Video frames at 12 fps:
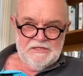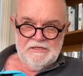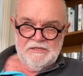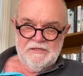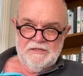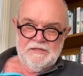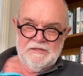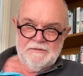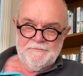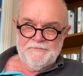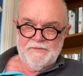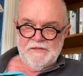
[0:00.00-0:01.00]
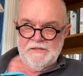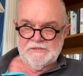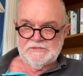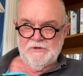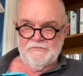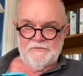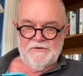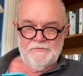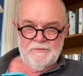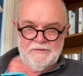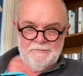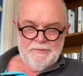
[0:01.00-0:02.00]
And it's not for
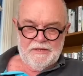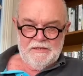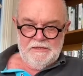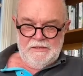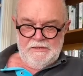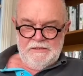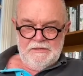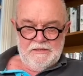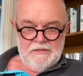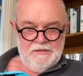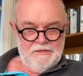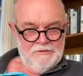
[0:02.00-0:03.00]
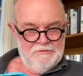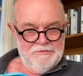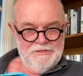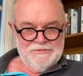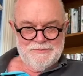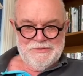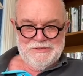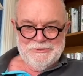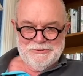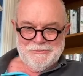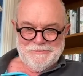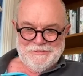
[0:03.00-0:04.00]
everyone, but it's pretty
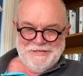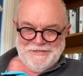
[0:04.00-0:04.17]
cool.